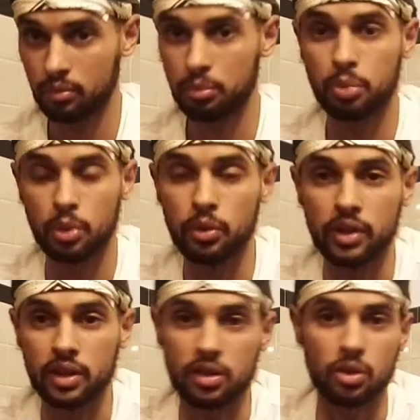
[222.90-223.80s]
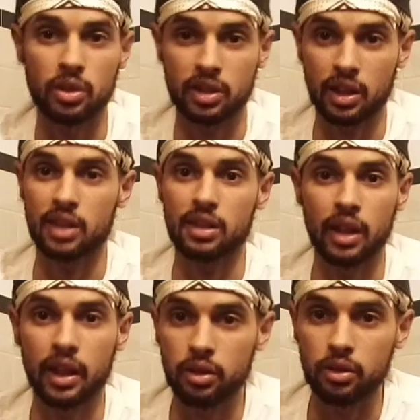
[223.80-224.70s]
proving this, so it's not
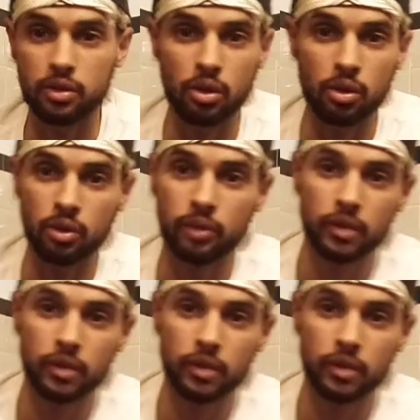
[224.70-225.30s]
slander, so